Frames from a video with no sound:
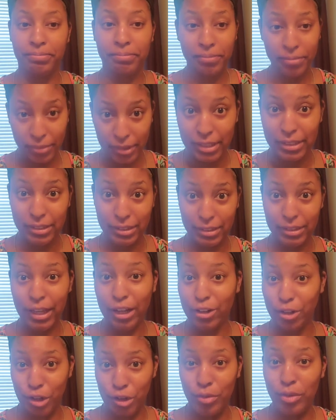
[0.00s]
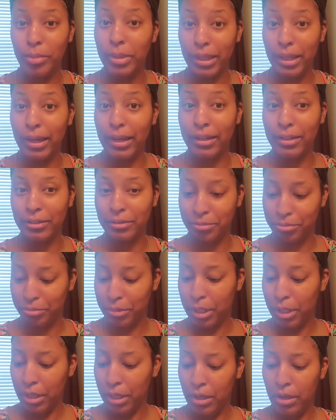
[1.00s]
This is how you apply it.
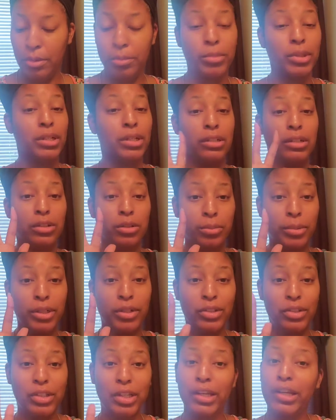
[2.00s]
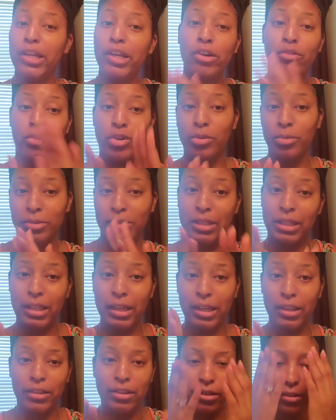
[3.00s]
Put a little bit on your hand, rub them
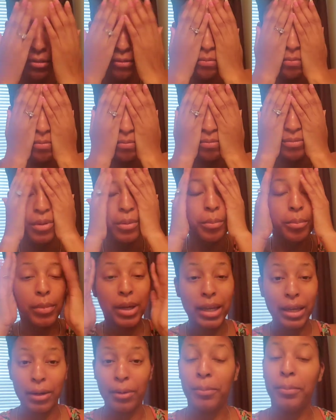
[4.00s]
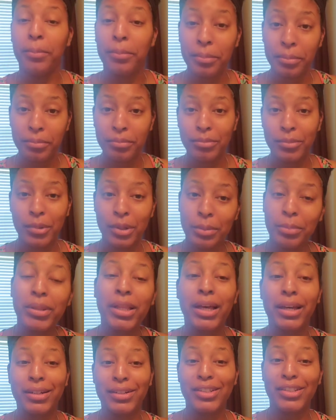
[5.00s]
together, bam,
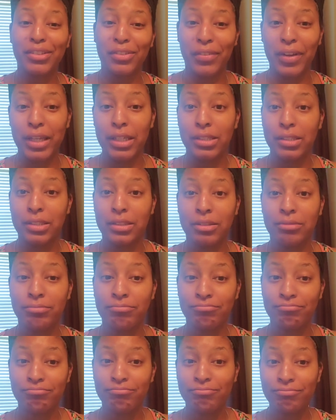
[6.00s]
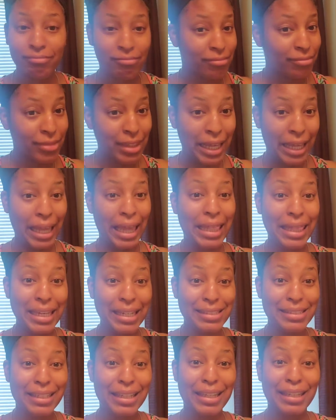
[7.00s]
apply it on your face. And
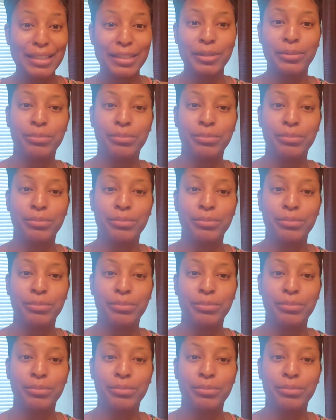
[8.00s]
that's it.